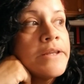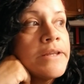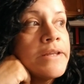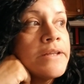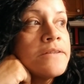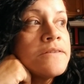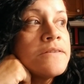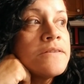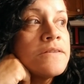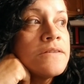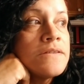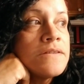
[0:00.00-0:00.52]

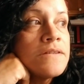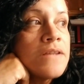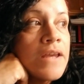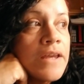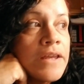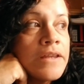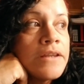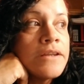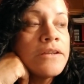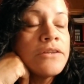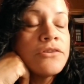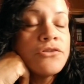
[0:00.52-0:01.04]
It's
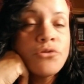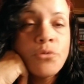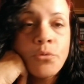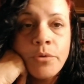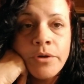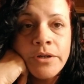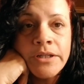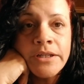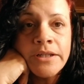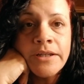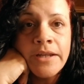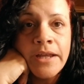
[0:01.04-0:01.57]

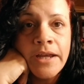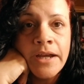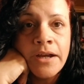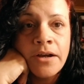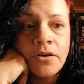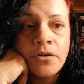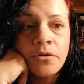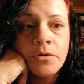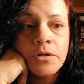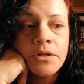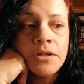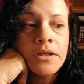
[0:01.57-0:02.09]
1020
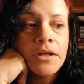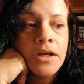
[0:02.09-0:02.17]
now.